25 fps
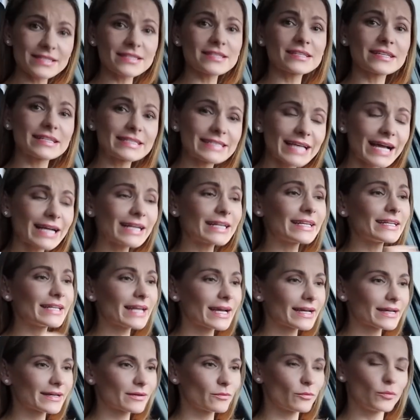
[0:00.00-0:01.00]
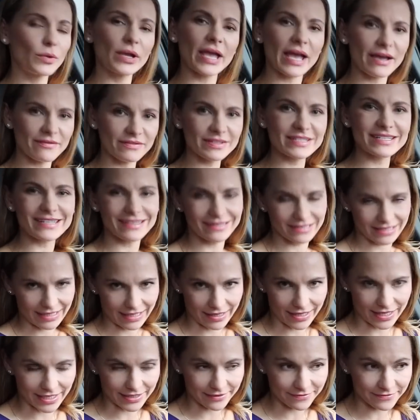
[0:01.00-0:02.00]
this is exactly like we have it in
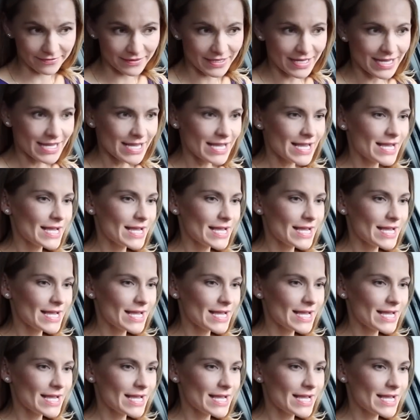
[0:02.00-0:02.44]
life.